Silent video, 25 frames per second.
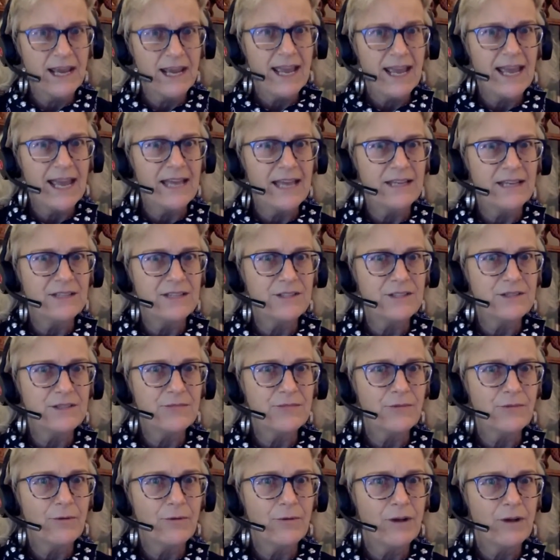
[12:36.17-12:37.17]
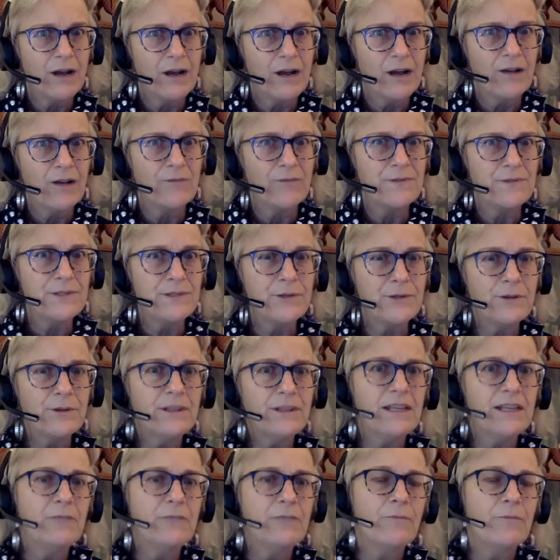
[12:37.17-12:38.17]
And uh,
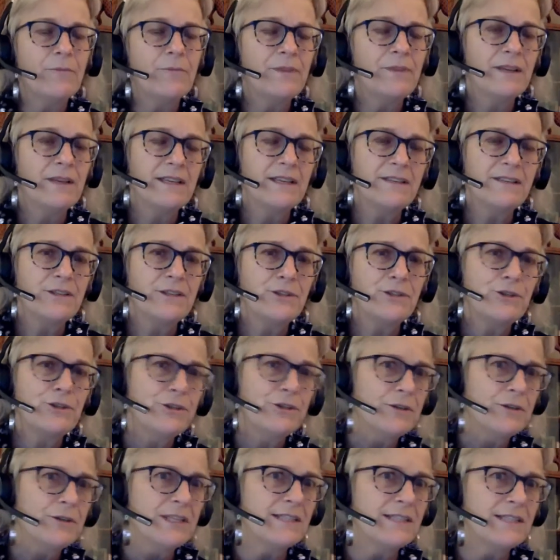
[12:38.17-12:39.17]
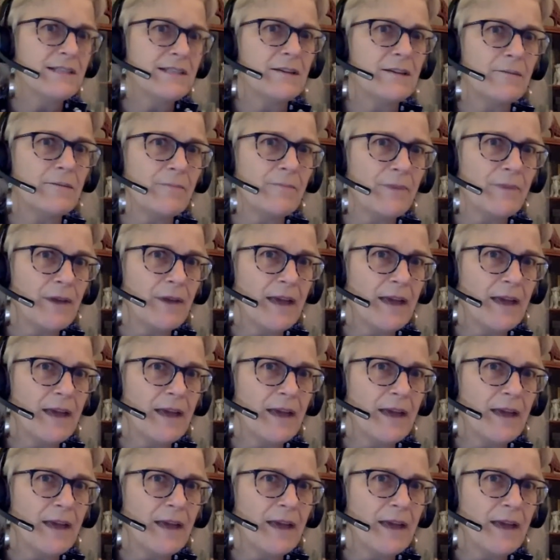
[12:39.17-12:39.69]
certainly, it's a truism,